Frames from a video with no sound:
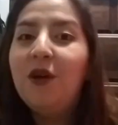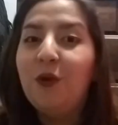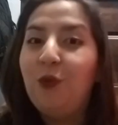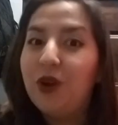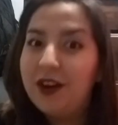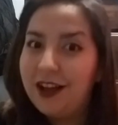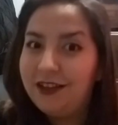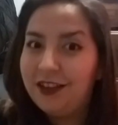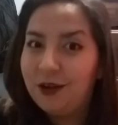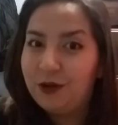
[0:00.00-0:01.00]
We're not
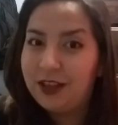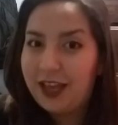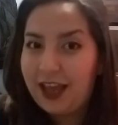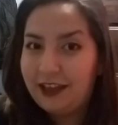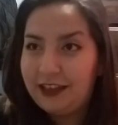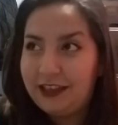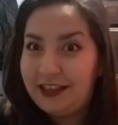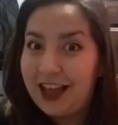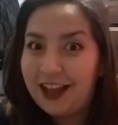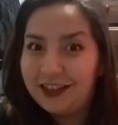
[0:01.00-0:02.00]
done with candy
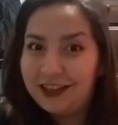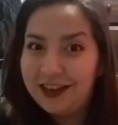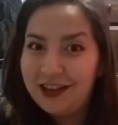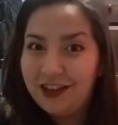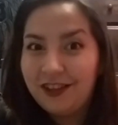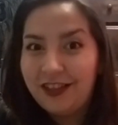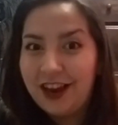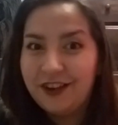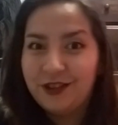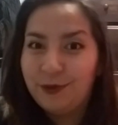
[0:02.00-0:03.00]
yet.
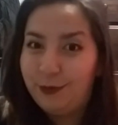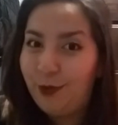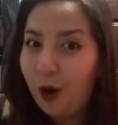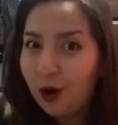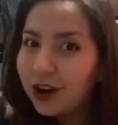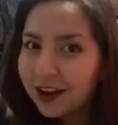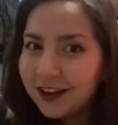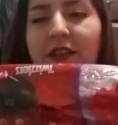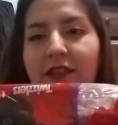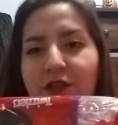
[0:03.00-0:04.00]
There's more.
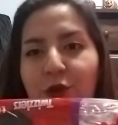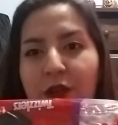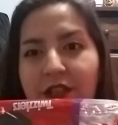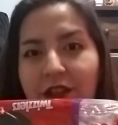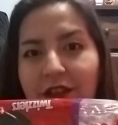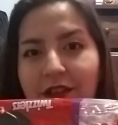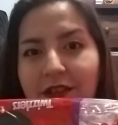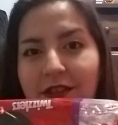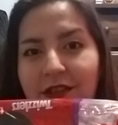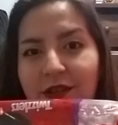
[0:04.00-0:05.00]

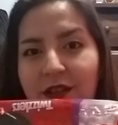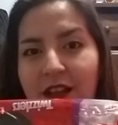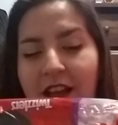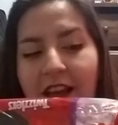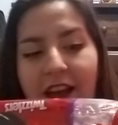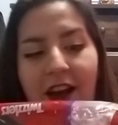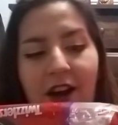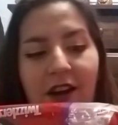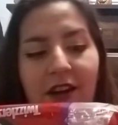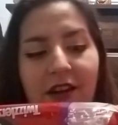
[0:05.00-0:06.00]
Twizzlers
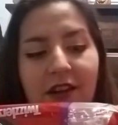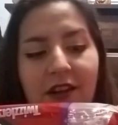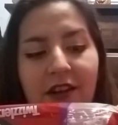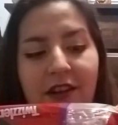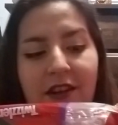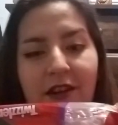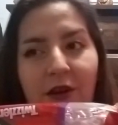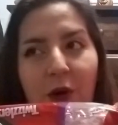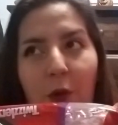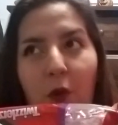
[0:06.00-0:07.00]
are
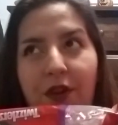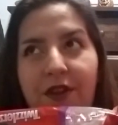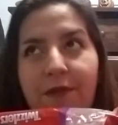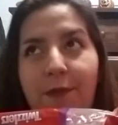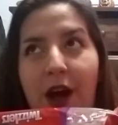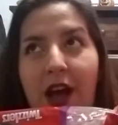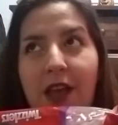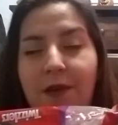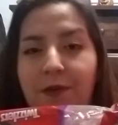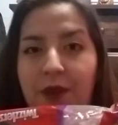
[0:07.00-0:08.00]
one of
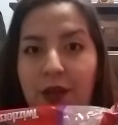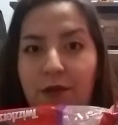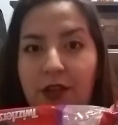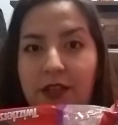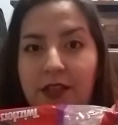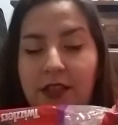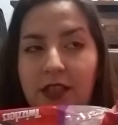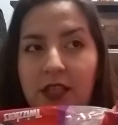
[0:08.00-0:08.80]
my favorite